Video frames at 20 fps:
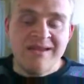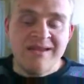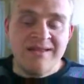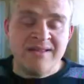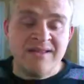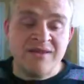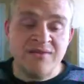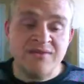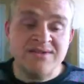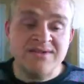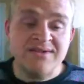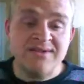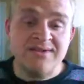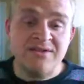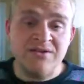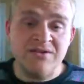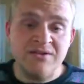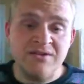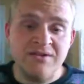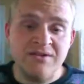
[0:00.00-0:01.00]
And there was a
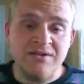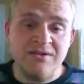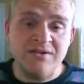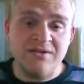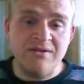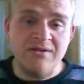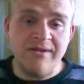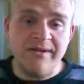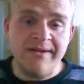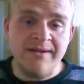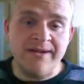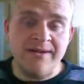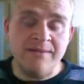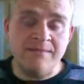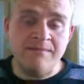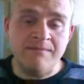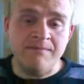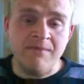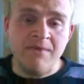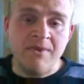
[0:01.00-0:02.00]
little girl
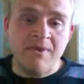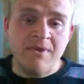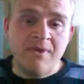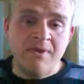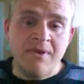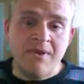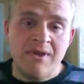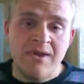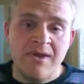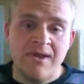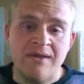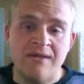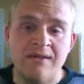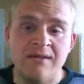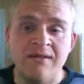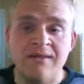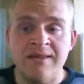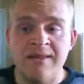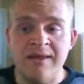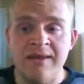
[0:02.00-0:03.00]

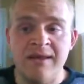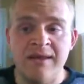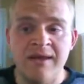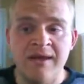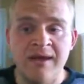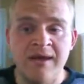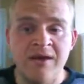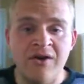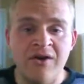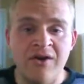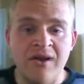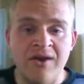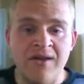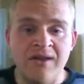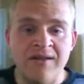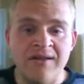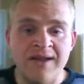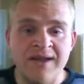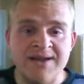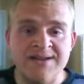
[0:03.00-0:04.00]
in the
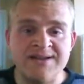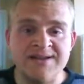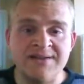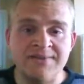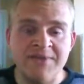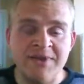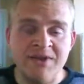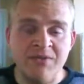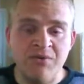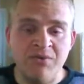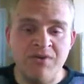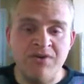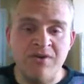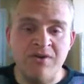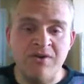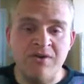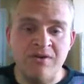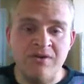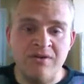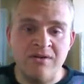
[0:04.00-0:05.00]
area next to me with a
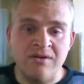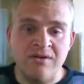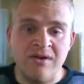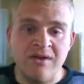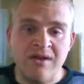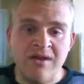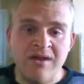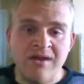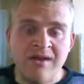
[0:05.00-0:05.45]
curtain,